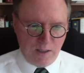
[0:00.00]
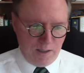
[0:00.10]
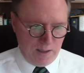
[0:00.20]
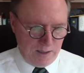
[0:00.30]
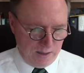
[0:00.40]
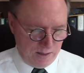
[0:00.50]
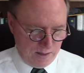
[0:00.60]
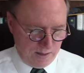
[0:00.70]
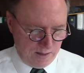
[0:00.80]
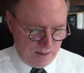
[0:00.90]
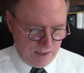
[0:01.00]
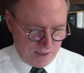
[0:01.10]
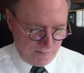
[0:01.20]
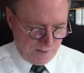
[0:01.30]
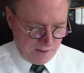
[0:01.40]
And
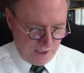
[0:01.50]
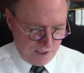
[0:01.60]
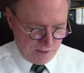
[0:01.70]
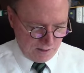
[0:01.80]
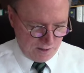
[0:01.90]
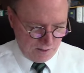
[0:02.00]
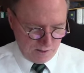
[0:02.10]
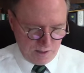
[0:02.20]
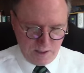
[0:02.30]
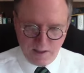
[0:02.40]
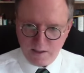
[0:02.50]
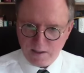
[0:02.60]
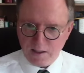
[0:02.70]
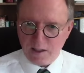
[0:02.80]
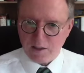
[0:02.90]
that's foundational to
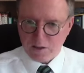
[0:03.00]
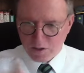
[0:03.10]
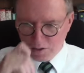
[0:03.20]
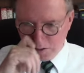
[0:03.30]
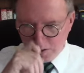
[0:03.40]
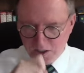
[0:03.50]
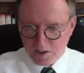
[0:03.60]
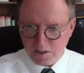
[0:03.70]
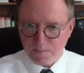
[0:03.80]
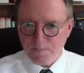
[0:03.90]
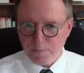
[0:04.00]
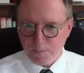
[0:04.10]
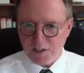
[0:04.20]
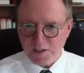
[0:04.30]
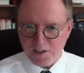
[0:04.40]
a true Christian
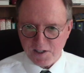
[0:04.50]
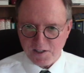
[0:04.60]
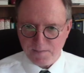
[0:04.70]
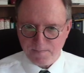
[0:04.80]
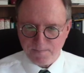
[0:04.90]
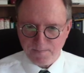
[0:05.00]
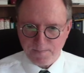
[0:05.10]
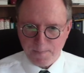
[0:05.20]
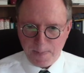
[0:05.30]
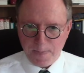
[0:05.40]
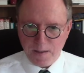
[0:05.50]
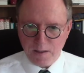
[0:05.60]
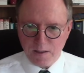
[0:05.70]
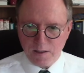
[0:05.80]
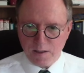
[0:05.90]
mysticism.
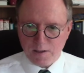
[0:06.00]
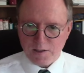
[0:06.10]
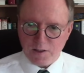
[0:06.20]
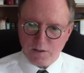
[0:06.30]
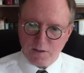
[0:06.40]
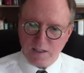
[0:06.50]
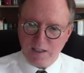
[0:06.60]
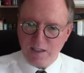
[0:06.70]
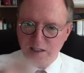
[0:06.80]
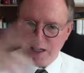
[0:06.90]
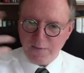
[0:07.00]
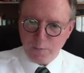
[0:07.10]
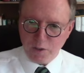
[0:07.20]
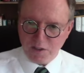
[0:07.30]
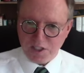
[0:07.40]
So the
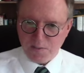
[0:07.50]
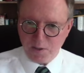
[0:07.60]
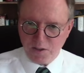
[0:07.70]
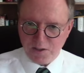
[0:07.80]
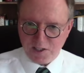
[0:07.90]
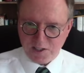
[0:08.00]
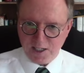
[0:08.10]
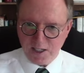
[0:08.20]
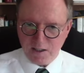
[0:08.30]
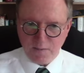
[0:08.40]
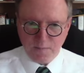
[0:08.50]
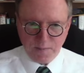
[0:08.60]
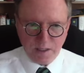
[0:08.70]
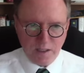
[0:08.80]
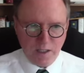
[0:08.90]
ineffable experience is there.
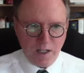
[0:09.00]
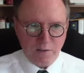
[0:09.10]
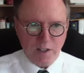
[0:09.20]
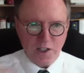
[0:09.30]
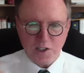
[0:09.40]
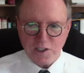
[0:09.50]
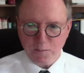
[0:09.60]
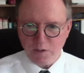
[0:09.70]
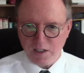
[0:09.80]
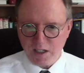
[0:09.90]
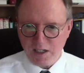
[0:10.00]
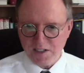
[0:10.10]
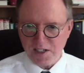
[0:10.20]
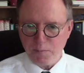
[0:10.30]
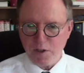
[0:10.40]
A relationship with God
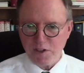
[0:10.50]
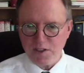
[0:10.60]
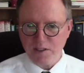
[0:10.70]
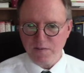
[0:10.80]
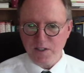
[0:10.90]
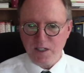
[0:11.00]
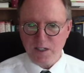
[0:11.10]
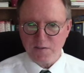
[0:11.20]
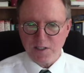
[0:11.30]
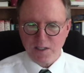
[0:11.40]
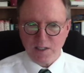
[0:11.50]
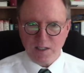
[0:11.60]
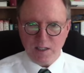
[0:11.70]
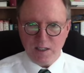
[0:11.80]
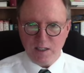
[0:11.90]
as a person involves
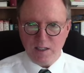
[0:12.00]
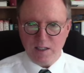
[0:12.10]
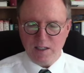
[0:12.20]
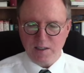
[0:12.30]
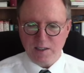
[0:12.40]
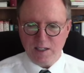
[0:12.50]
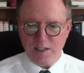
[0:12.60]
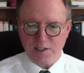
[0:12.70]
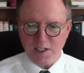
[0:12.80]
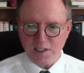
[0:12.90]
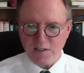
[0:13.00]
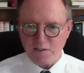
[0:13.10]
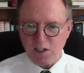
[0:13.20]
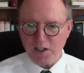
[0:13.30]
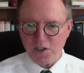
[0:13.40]
a, a sense of
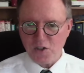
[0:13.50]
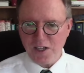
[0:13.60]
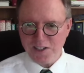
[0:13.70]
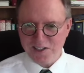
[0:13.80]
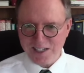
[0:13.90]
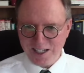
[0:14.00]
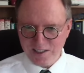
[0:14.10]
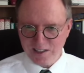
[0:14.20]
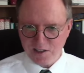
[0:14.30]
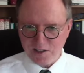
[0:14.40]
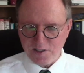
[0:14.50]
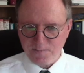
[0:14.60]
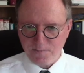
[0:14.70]
God's transcendence,